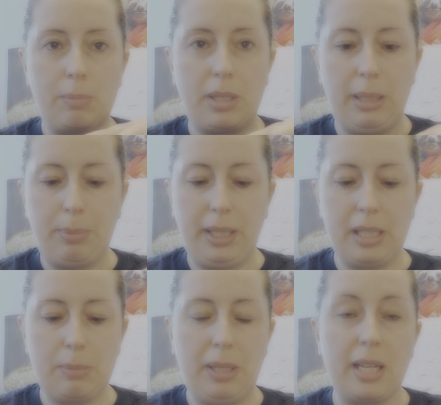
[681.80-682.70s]
this piping
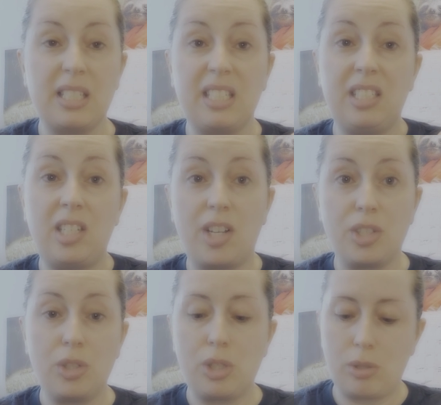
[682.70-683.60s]
is because it
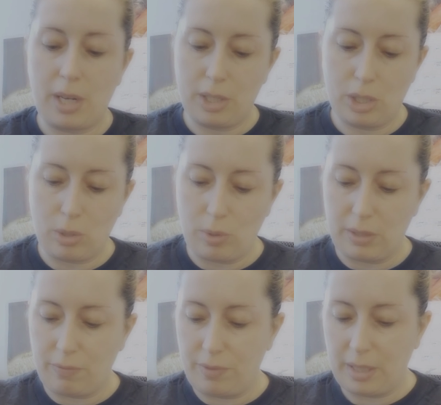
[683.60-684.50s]
doesn't stretch, so
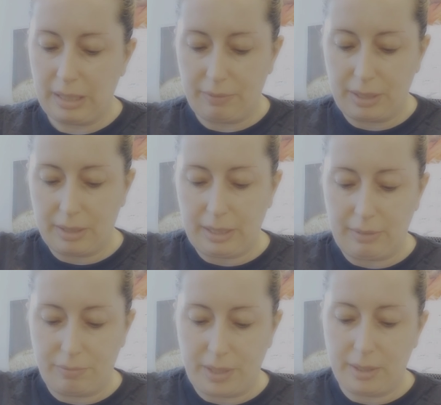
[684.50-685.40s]
it's very,
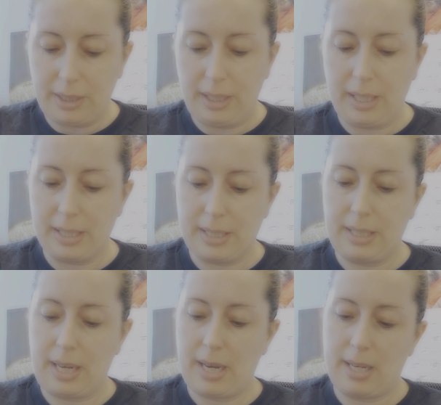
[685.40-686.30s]
very, very
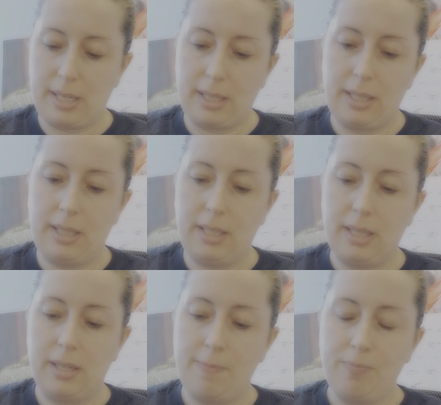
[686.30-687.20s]
exact
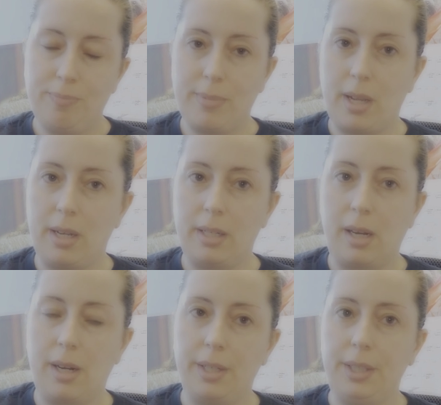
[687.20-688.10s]

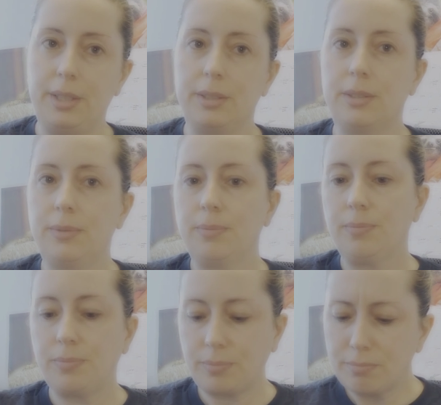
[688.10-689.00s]
on you,
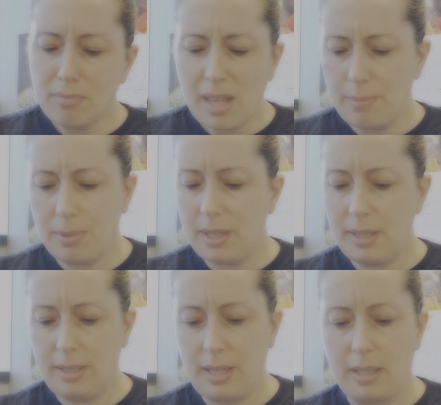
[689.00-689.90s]

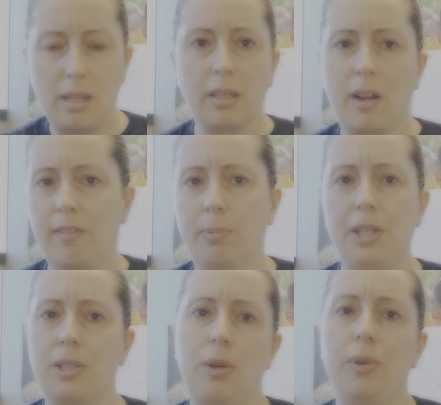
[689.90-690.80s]
but not
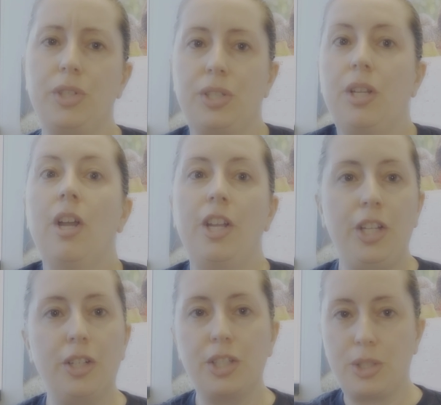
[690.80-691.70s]
uncomfortably so.
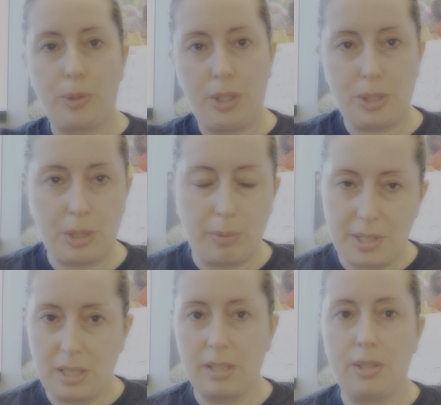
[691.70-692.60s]
You're just so used to the
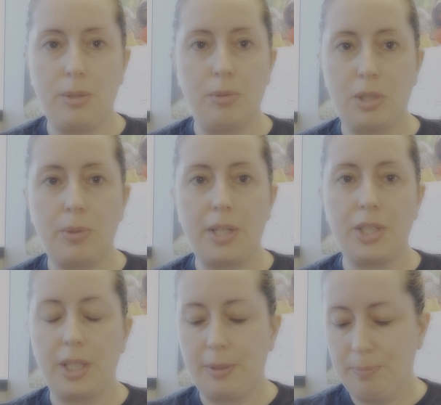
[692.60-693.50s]
rest of the suit
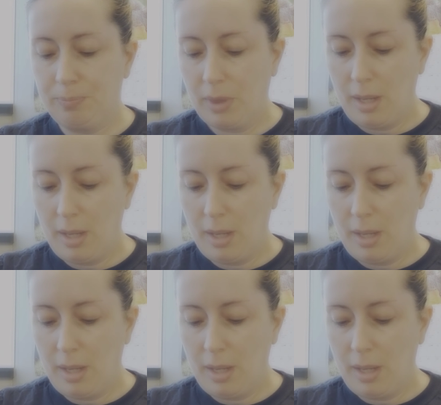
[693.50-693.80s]
stretching.